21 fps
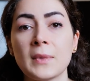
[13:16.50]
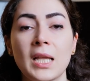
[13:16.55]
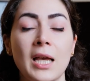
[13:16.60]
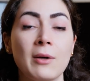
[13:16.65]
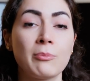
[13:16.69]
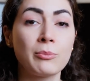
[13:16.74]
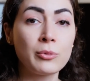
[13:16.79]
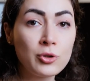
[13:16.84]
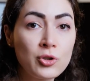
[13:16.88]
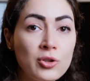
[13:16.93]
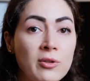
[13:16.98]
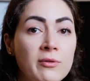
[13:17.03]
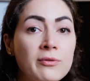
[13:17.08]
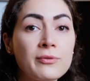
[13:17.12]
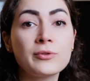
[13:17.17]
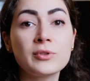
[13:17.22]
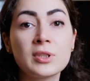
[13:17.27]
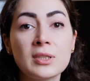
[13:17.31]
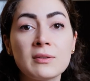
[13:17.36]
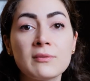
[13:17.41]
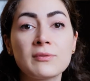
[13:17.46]
and put your
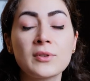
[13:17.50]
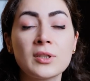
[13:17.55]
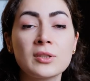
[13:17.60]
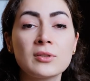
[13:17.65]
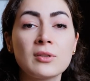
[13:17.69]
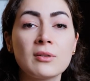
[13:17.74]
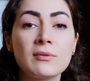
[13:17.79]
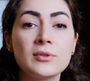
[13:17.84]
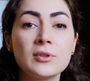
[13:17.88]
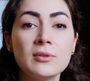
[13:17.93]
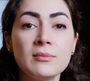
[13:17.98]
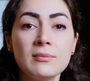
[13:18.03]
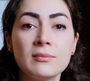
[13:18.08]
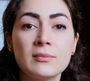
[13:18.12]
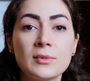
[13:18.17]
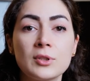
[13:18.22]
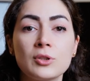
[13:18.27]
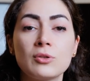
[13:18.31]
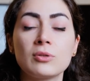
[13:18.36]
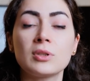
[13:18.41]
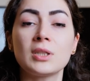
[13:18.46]
foot in front of you
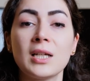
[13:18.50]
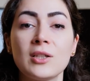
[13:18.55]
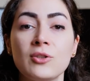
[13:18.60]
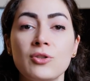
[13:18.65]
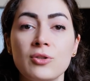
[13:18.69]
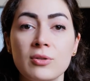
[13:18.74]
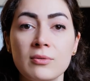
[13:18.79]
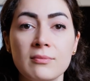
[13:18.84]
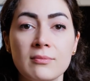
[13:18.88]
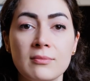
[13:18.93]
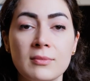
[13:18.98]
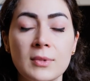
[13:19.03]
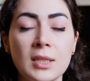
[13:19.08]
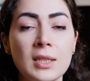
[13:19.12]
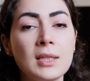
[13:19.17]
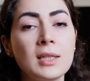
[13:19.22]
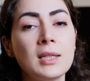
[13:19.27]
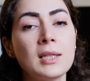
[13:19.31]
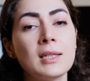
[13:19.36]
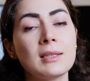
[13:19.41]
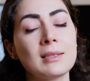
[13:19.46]
to catch you,
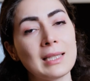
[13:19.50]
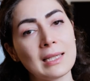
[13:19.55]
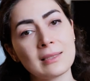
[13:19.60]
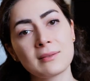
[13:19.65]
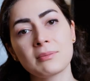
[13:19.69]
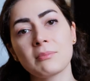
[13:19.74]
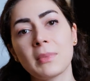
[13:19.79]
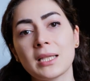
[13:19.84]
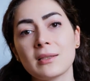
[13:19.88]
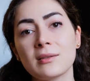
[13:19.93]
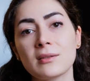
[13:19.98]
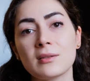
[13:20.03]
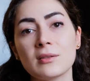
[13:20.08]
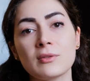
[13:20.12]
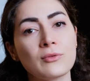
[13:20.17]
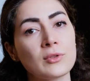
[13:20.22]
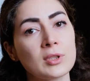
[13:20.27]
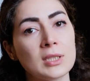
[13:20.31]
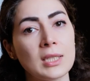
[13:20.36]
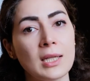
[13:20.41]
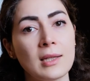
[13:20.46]
that matters
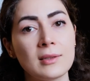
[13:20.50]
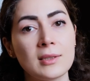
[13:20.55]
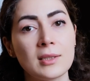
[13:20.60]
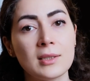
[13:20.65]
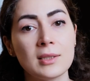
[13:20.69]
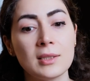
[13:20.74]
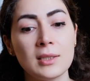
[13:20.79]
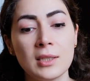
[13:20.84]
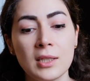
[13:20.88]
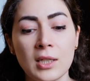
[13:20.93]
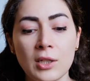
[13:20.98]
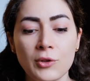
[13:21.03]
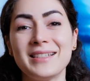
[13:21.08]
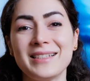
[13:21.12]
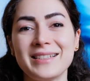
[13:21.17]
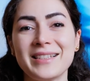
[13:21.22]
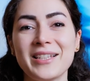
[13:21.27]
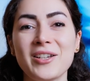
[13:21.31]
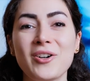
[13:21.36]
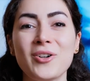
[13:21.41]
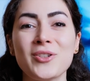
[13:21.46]
for the elderly.
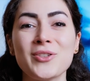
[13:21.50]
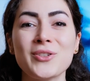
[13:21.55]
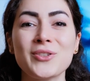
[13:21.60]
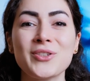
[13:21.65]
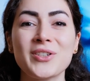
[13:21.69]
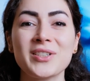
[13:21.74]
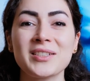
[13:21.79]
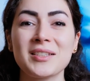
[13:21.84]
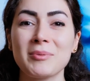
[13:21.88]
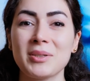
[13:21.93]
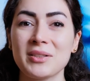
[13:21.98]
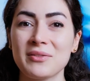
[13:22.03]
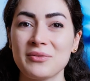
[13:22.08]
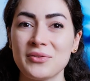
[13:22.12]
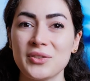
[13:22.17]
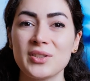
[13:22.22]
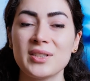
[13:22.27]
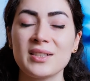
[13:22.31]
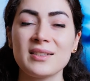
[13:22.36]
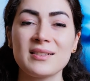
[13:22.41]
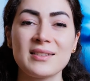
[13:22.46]
They also talked about a few
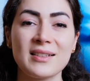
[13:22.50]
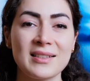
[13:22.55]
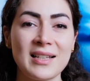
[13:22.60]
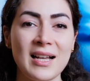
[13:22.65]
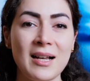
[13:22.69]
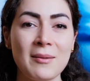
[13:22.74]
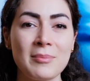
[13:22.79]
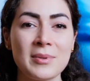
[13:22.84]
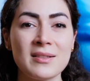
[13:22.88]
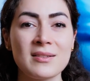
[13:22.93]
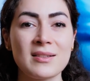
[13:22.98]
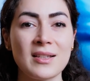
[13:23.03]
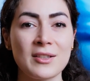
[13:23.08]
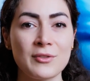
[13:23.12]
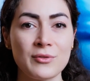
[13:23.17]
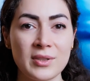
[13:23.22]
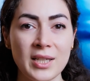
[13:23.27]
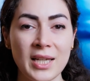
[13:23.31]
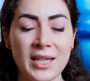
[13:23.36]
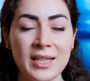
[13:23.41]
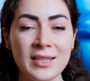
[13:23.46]
things that happens as
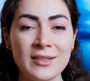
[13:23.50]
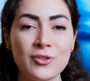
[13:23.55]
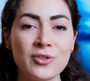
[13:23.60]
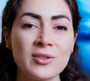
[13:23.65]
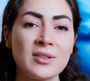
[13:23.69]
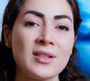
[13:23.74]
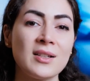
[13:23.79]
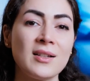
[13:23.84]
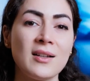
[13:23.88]
we age.